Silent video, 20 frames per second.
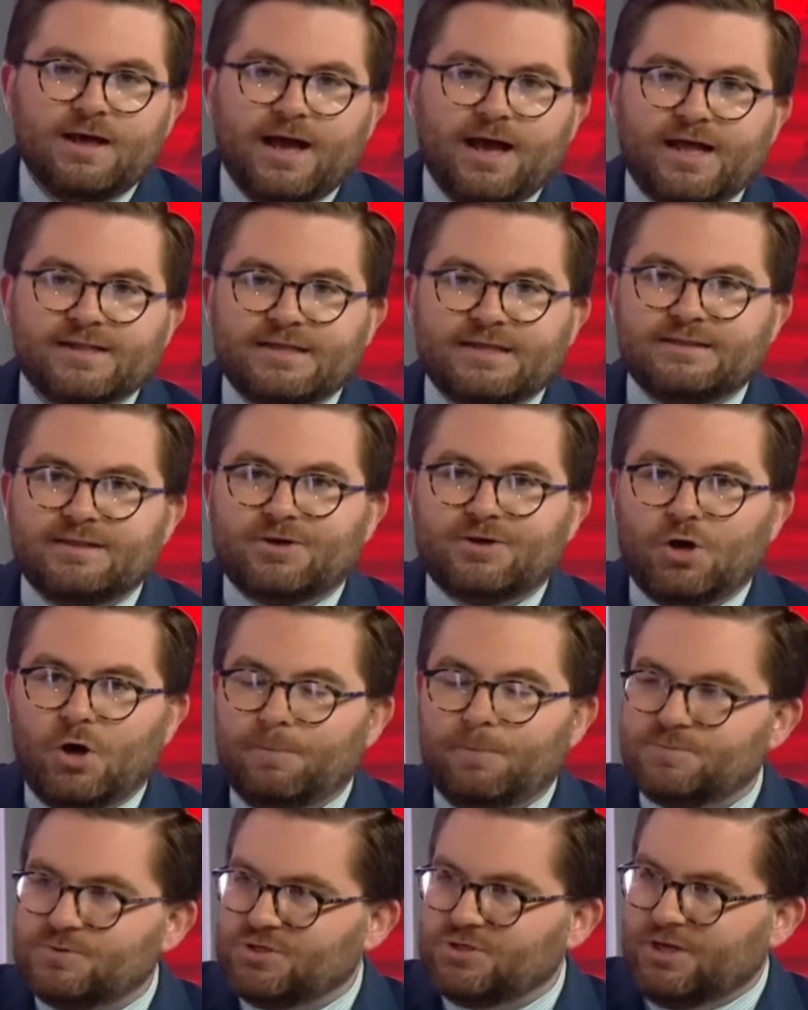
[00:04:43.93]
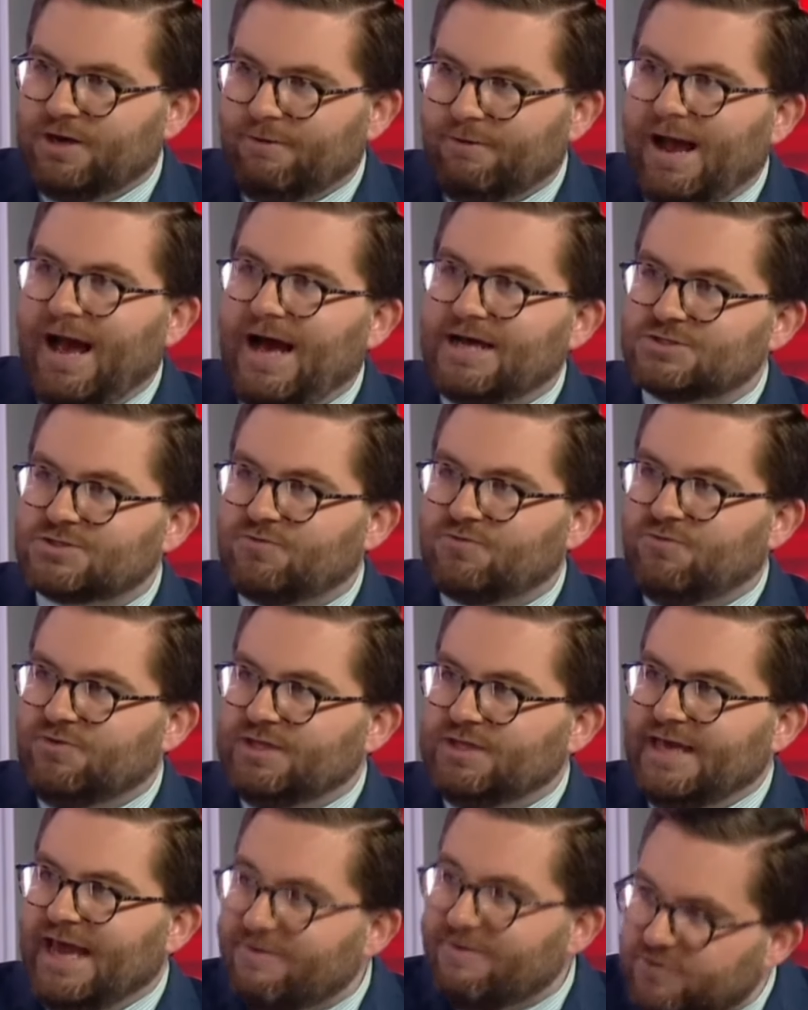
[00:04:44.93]
and then the cops are asked for
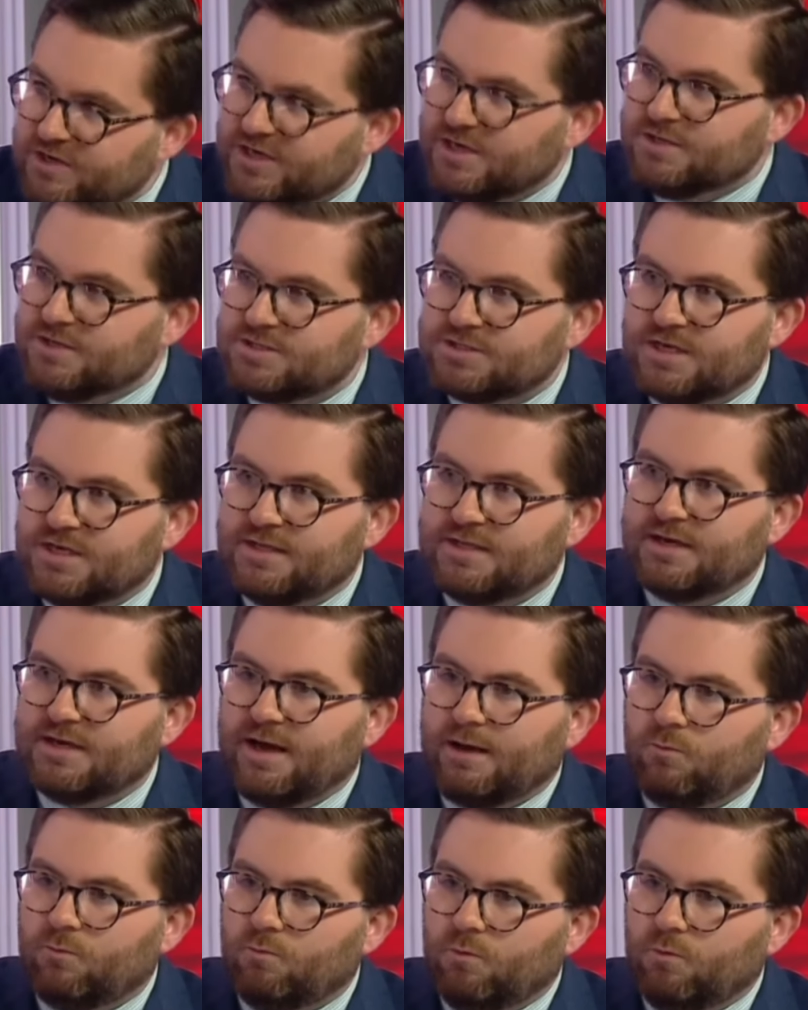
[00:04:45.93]
the evidence, and they're like,